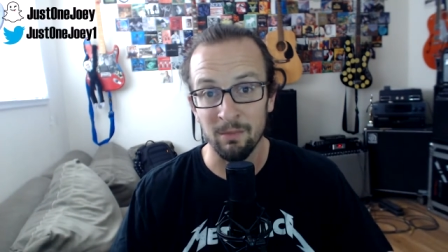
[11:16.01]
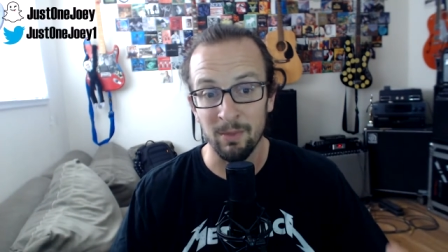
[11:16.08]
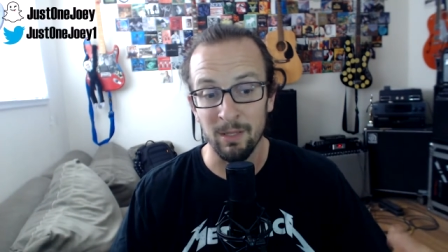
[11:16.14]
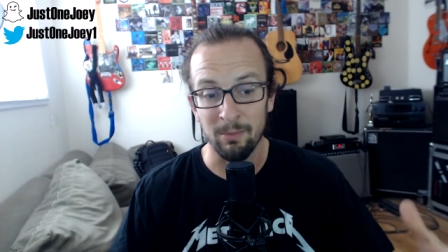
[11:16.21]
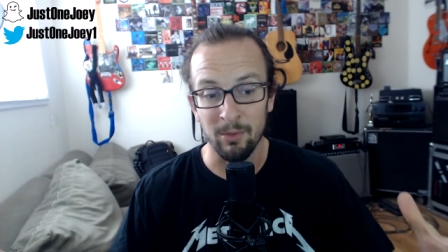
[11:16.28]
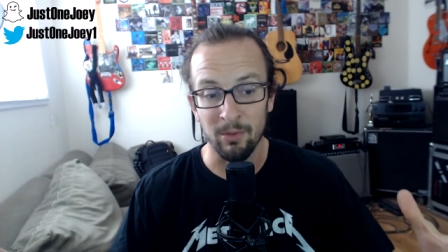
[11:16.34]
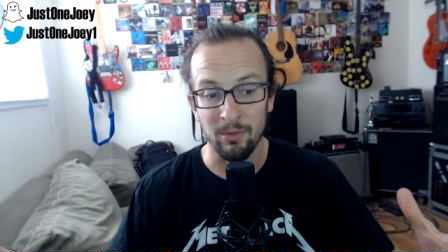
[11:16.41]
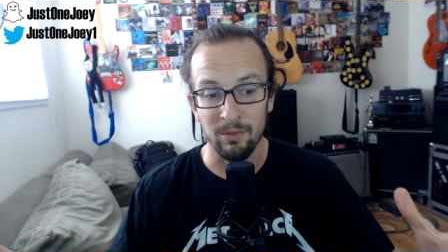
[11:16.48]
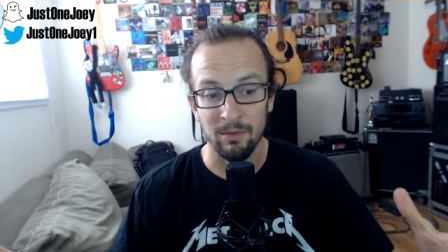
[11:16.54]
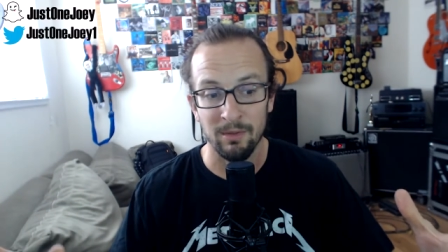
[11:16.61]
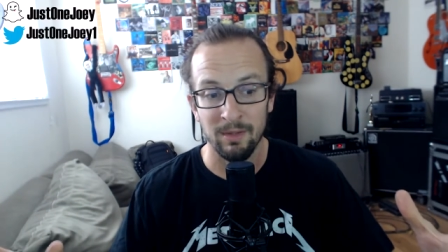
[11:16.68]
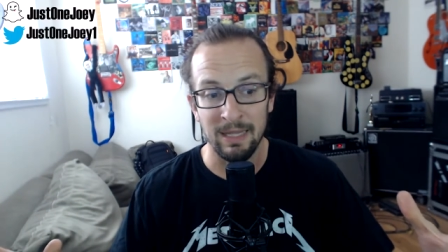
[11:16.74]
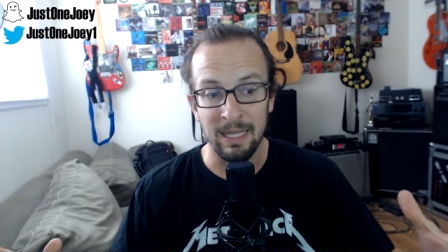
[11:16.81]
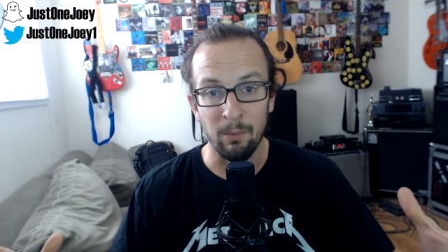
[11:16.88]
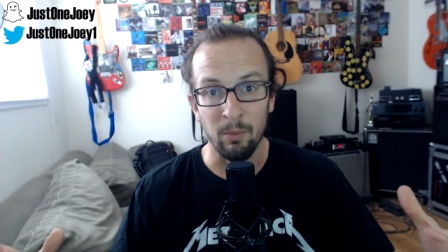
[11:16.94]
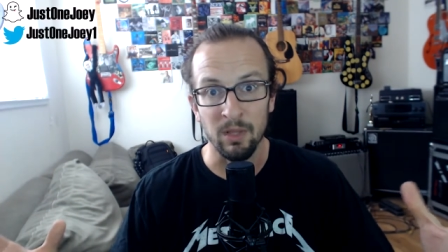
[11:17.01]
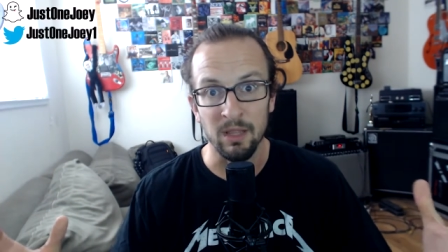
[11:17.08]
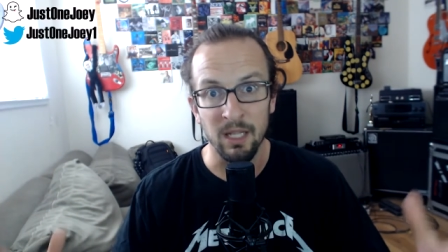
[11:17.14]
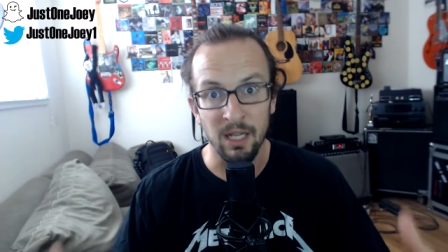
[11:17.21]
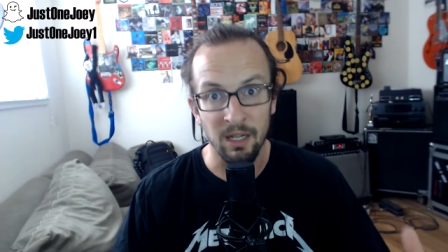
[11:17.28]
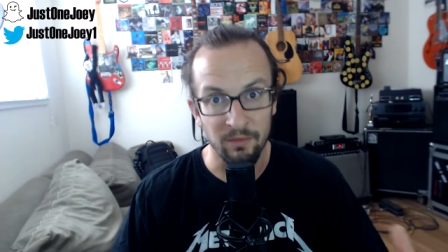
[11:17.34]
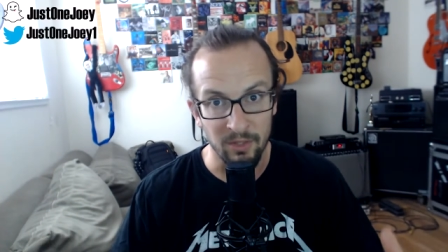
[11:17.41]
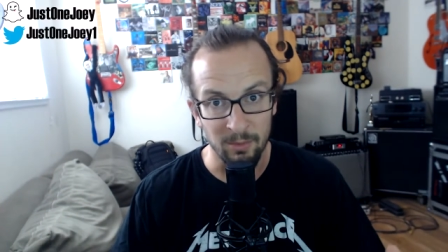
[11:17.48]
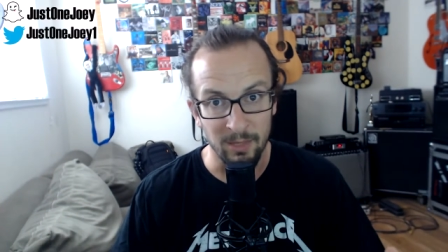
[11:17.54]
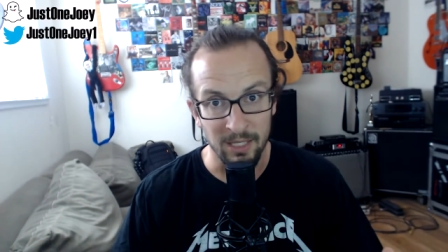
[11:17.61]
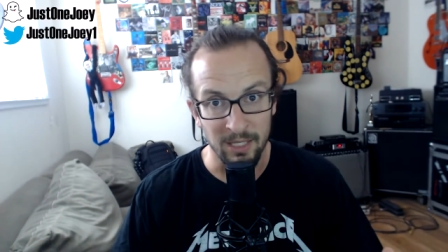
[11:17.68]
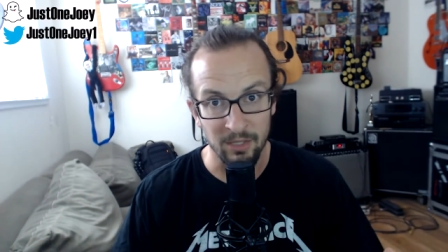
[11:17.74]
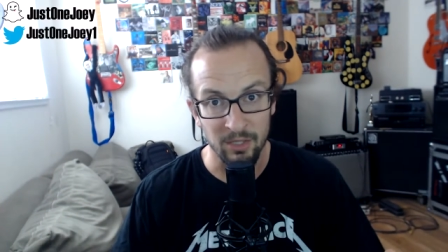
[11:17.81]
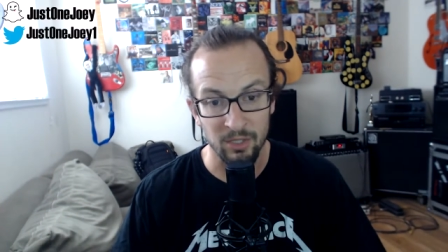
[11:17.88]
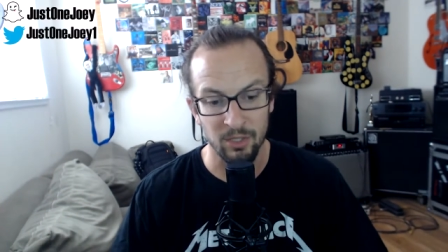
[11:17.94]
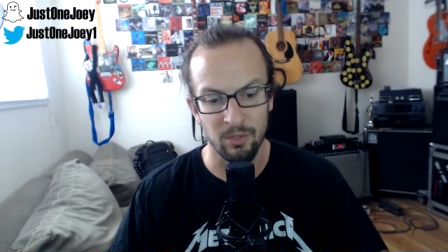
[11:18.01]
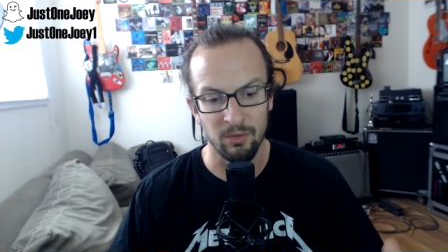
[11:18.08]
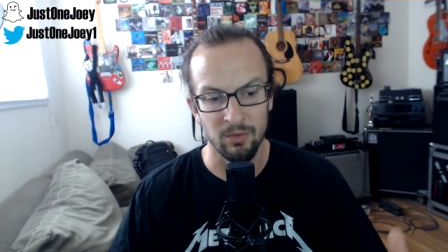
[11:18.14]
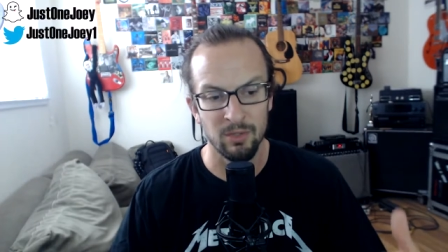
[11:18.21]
of people that would love to be at the show.